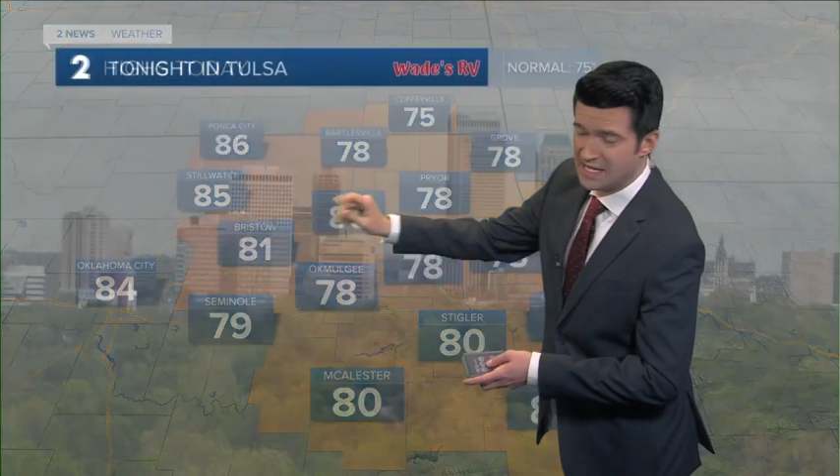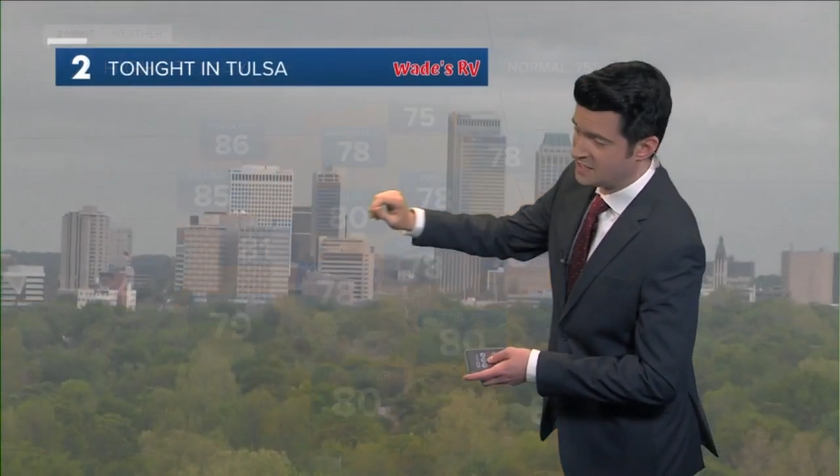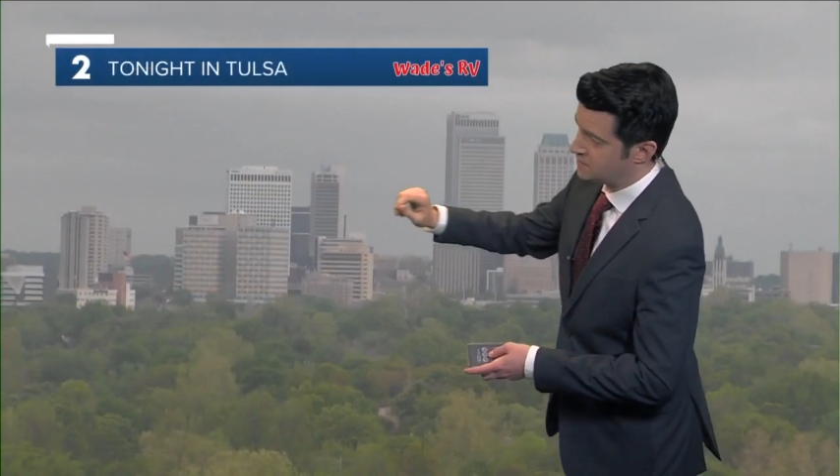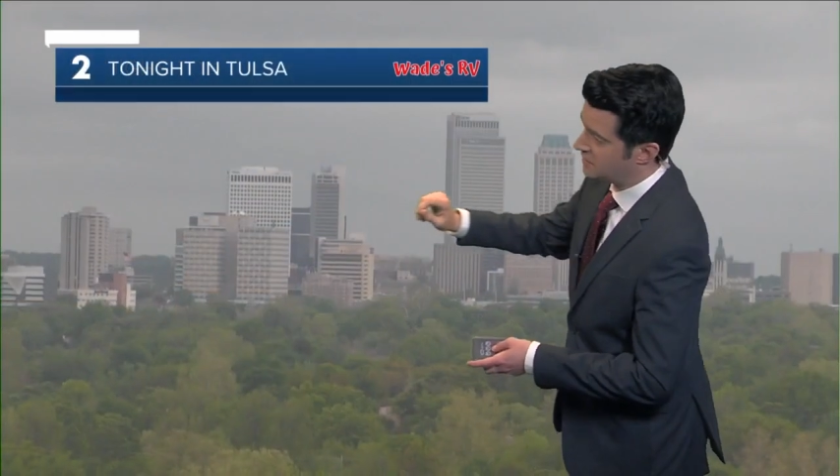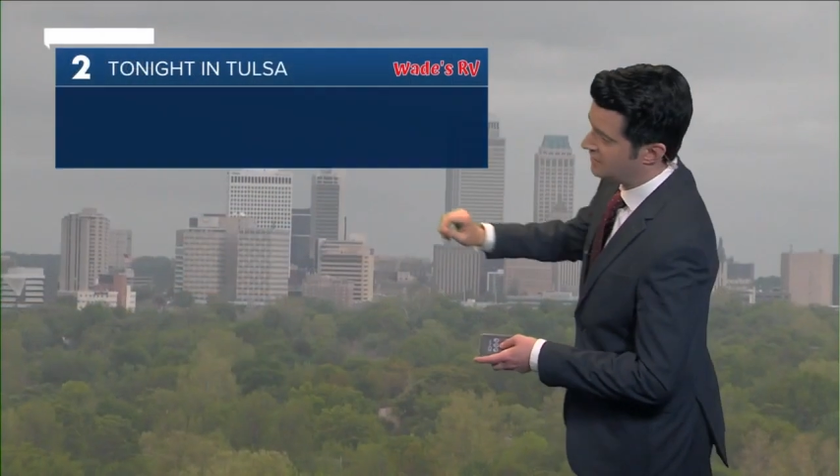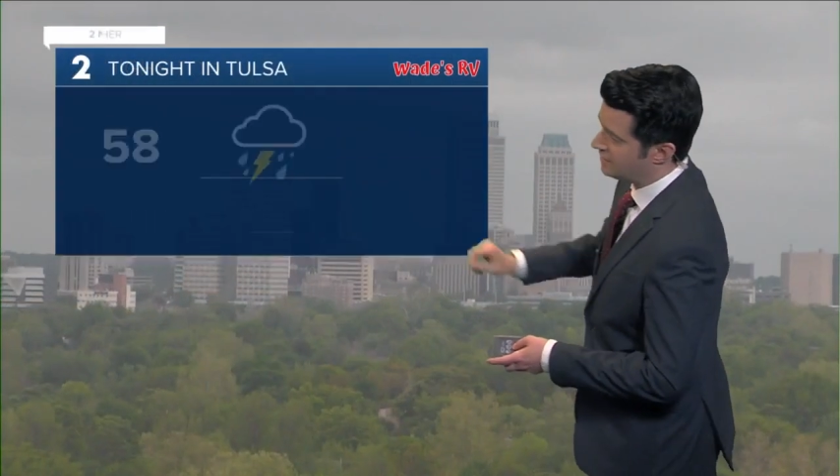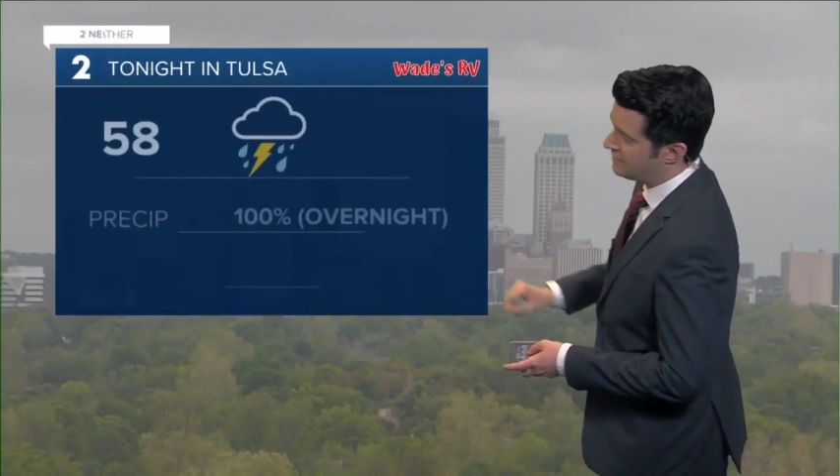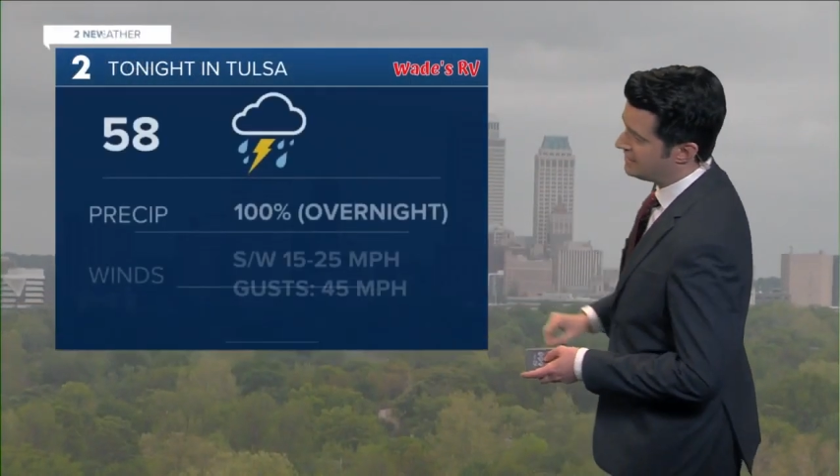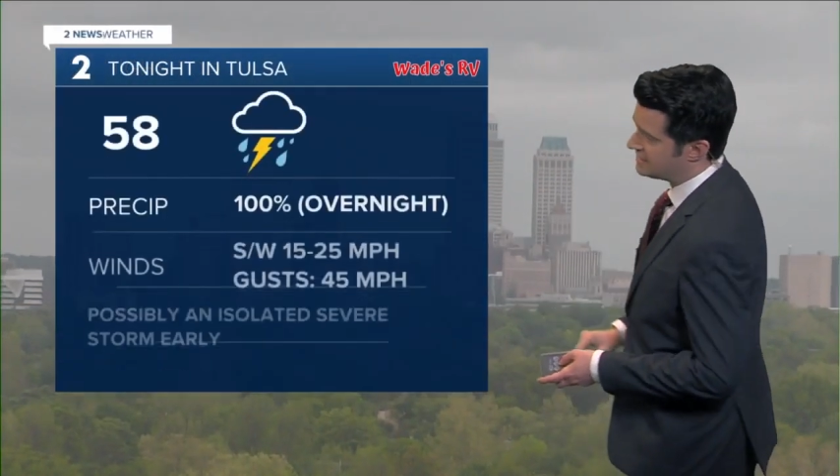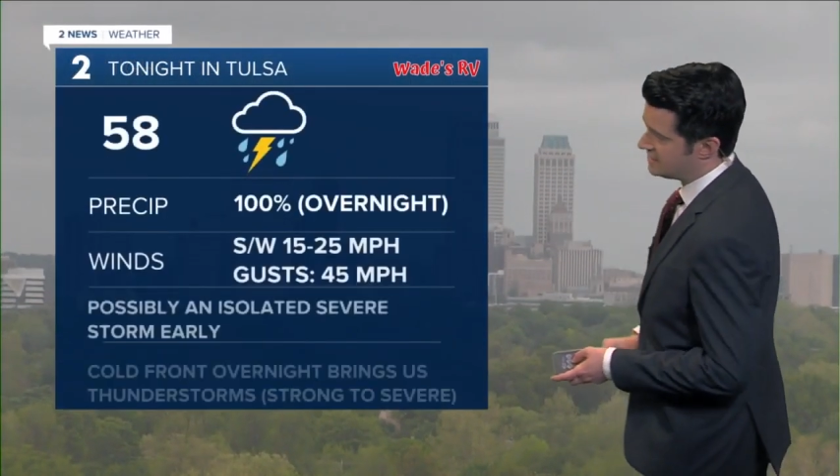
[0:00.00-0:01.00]
some
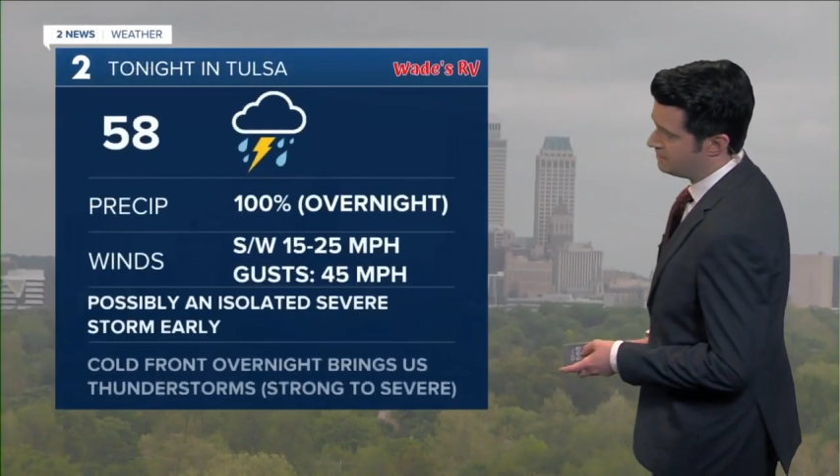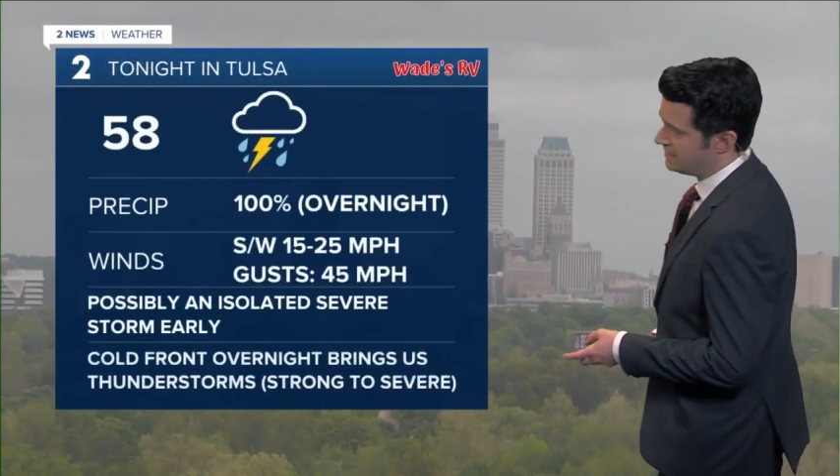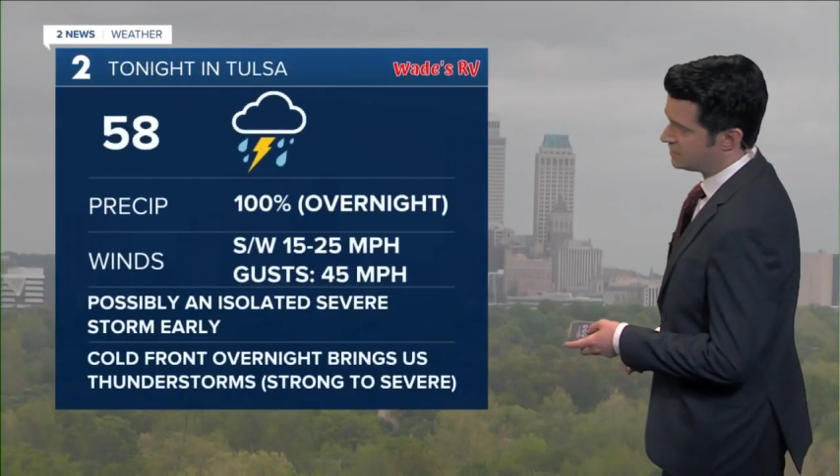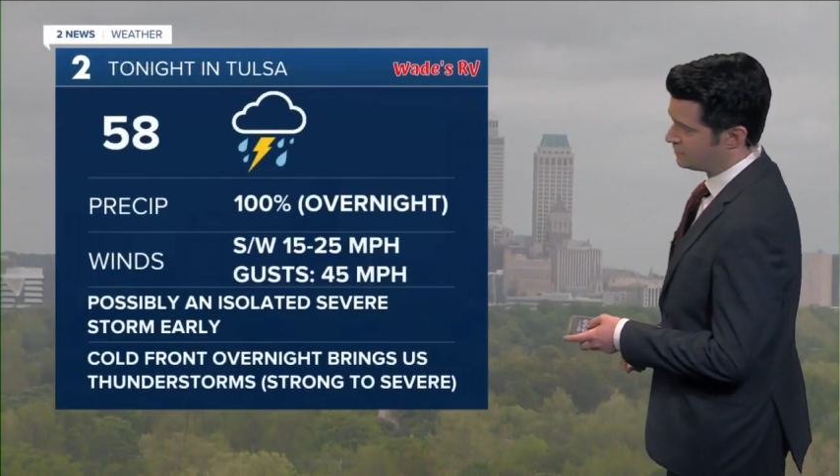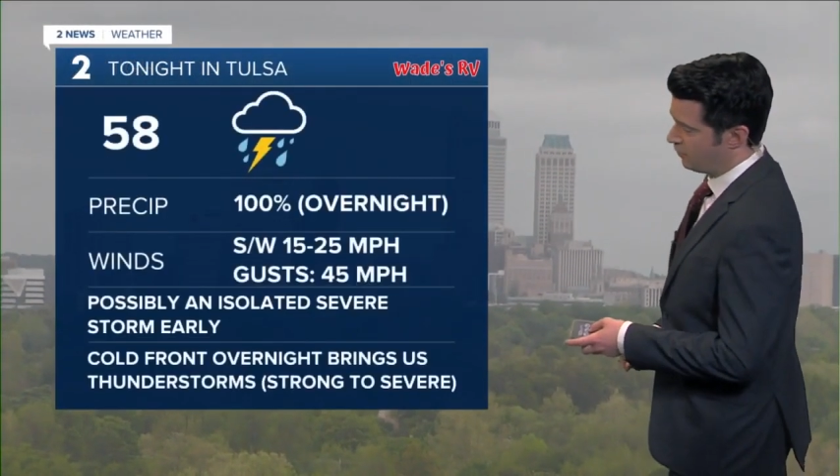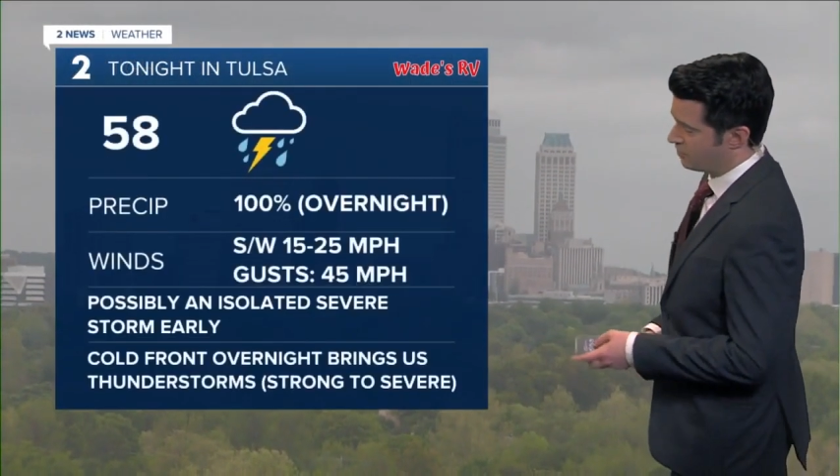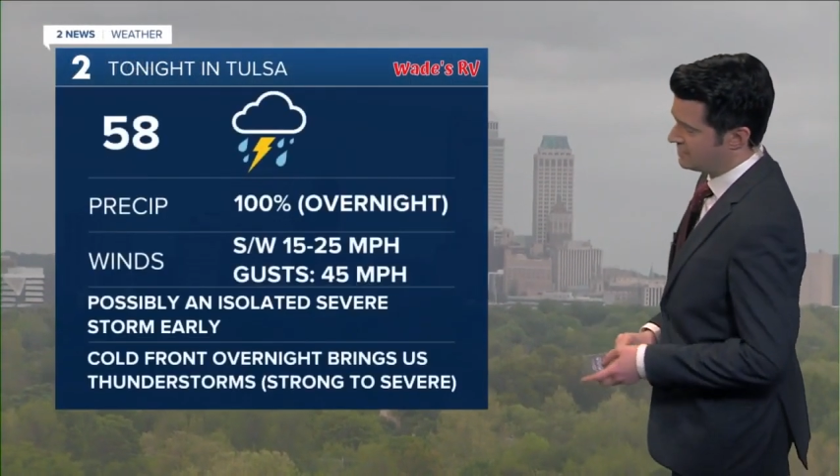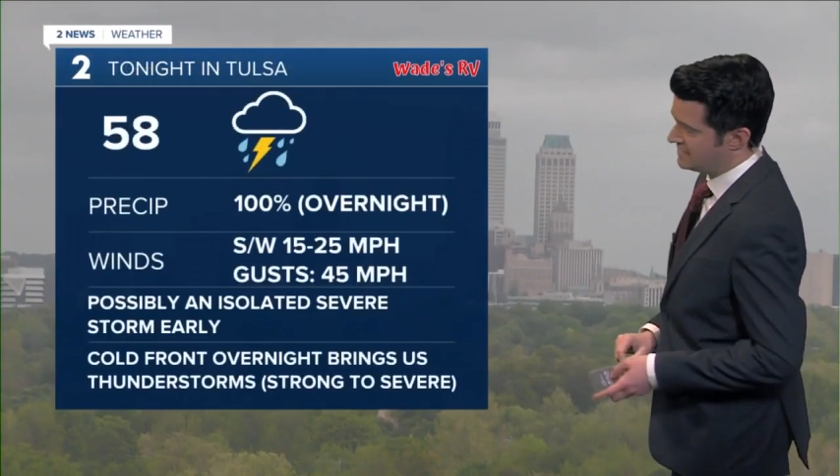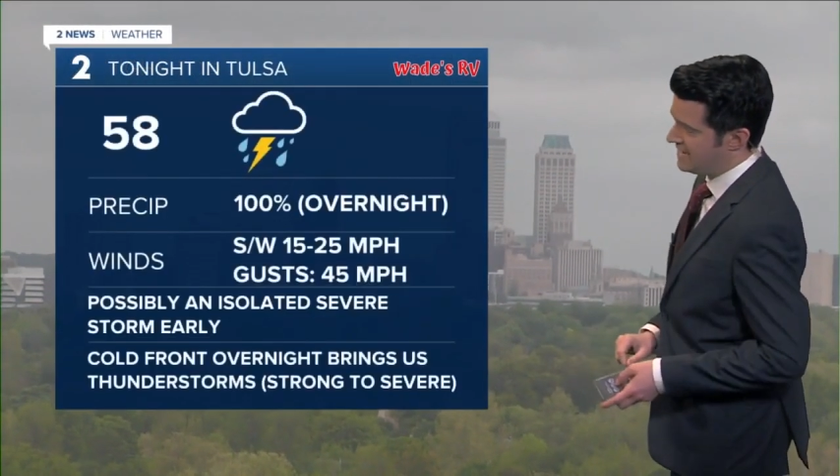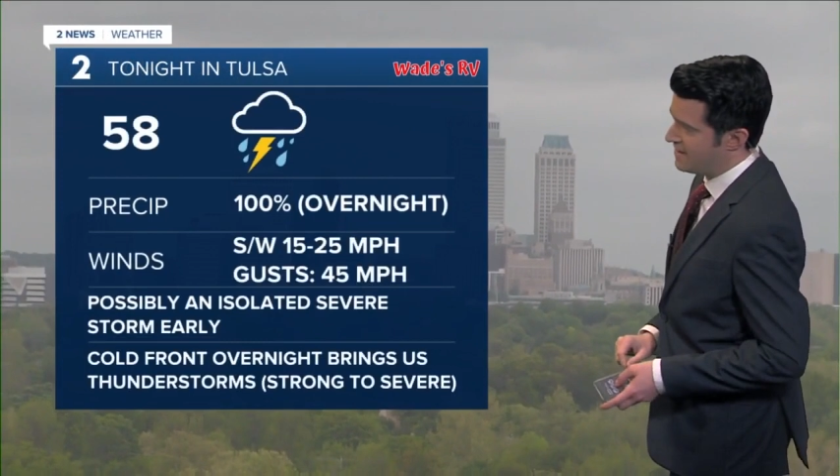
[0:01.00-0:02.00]
clearing into the mix for
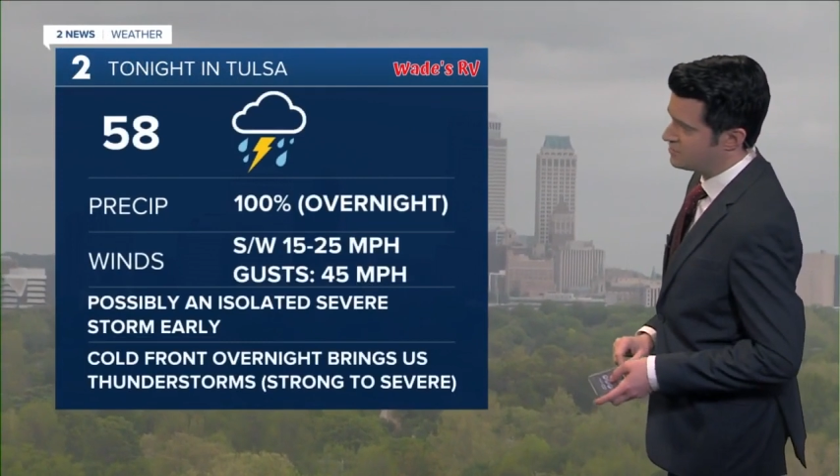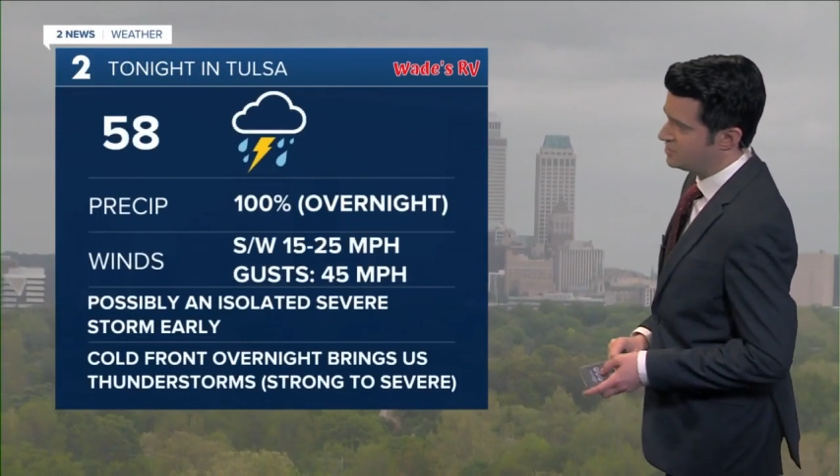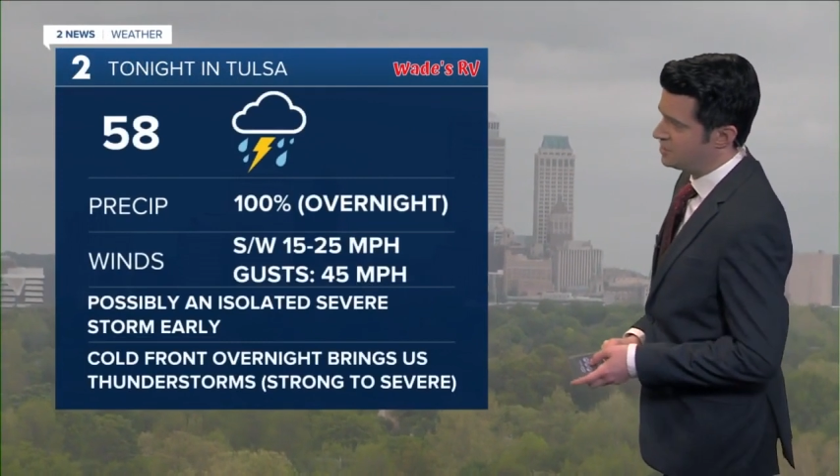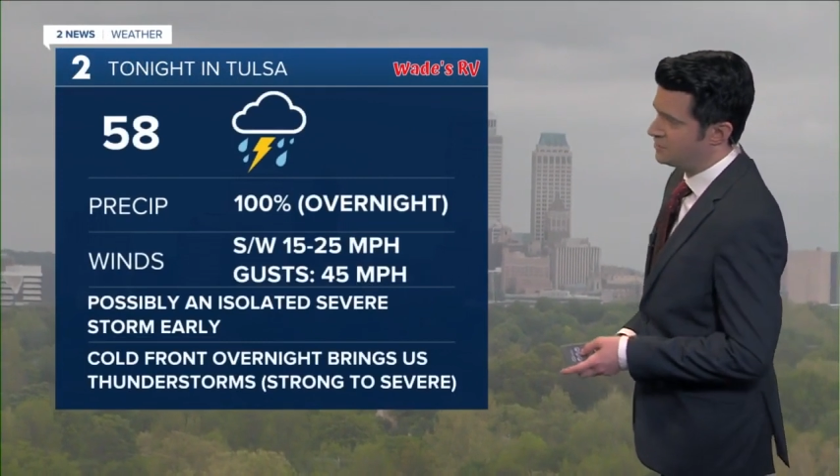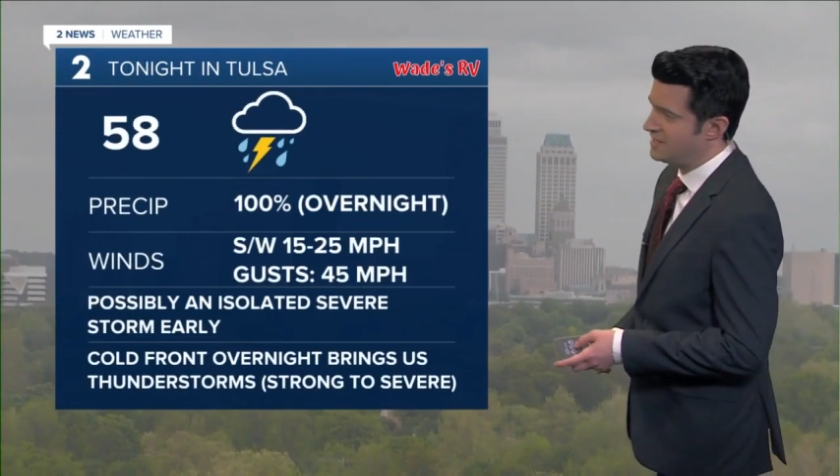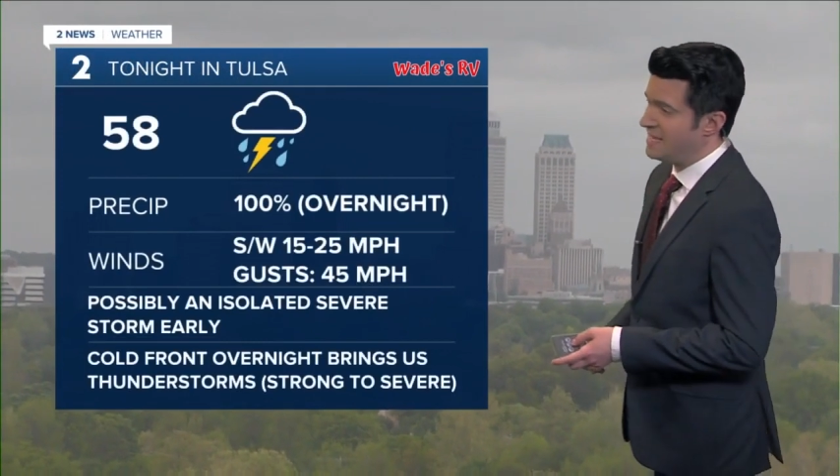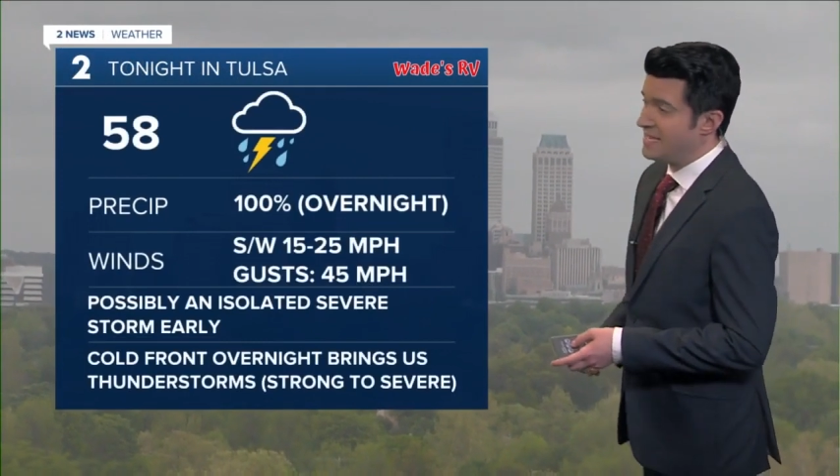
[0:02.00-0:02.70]
this afternoon.